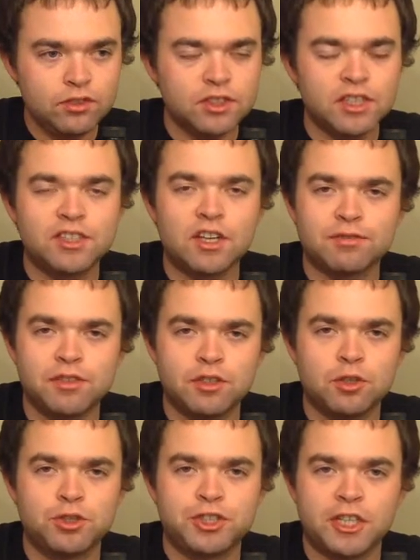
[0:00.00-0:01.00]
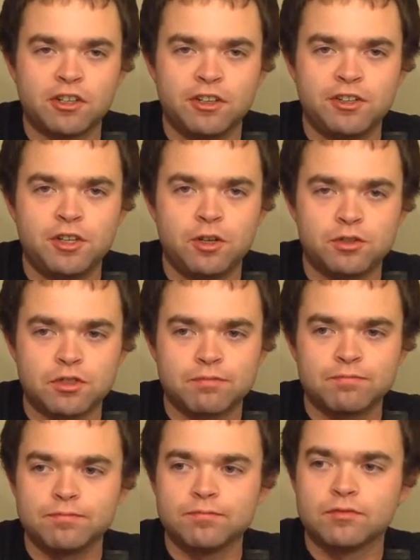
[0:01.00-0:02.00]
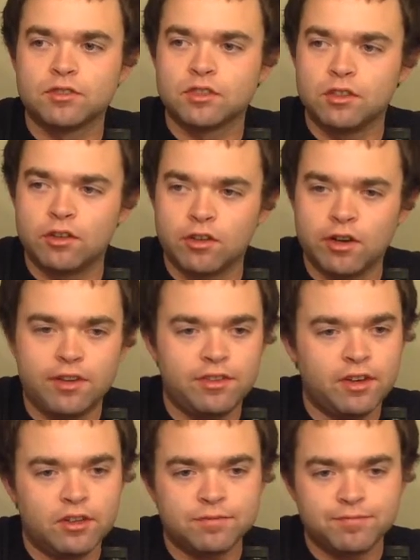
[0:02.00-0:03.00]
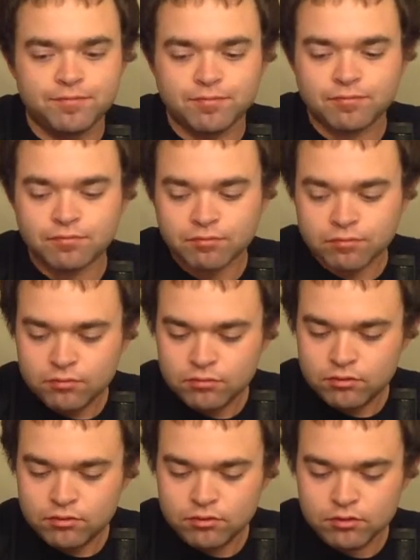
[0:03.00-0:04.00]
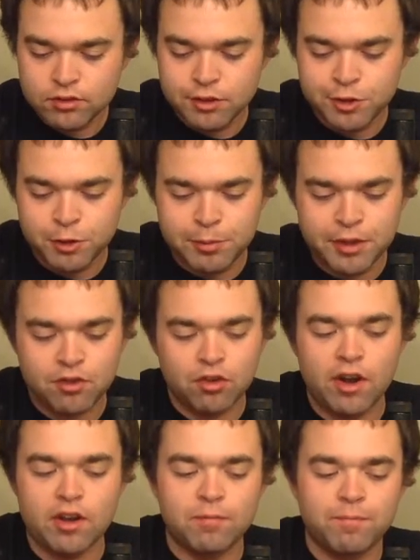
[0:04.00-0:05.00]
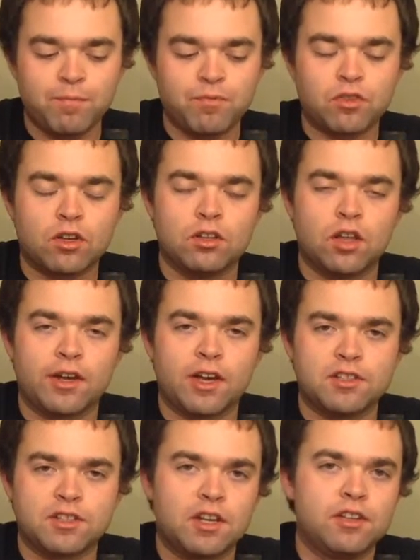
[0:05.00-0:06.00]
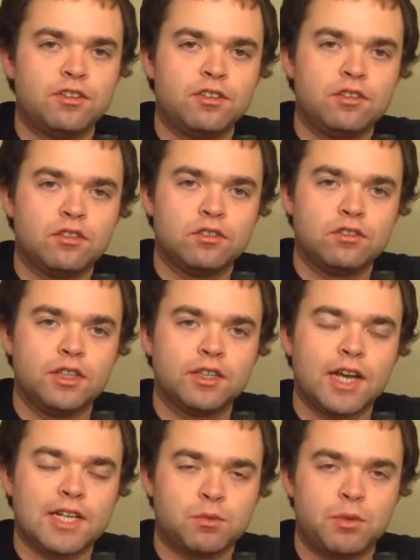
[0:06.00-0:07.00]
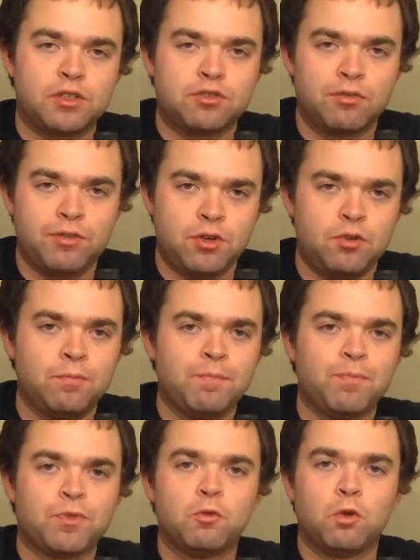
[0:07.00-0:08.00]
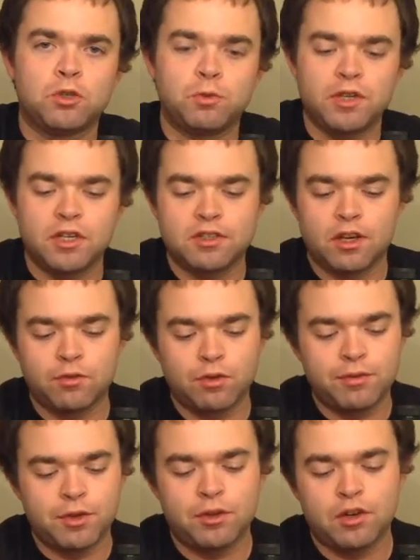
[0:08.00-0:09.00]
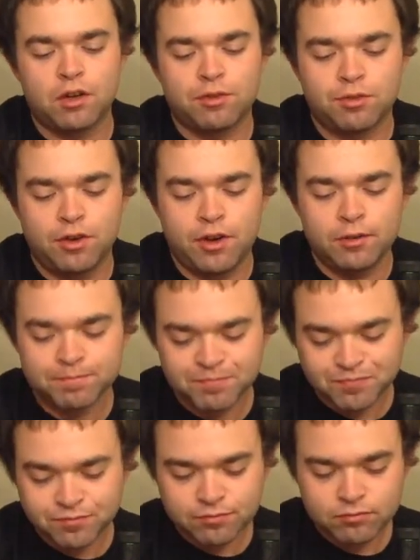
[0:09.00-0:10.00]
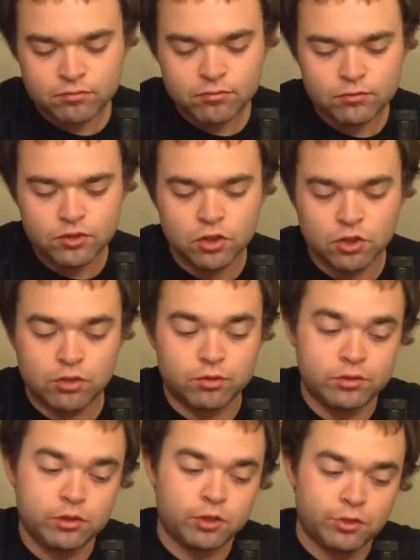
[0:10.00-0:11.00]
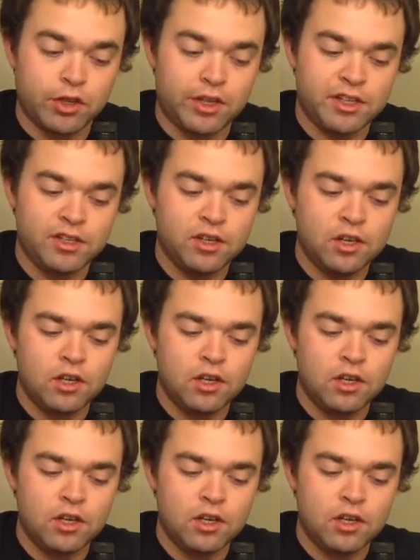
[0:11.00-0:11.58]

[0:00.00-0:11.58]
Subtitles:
And definitely those sherry notes are in there. It'll be great, like I said in last week's review, once we get done reviewing all three, or really,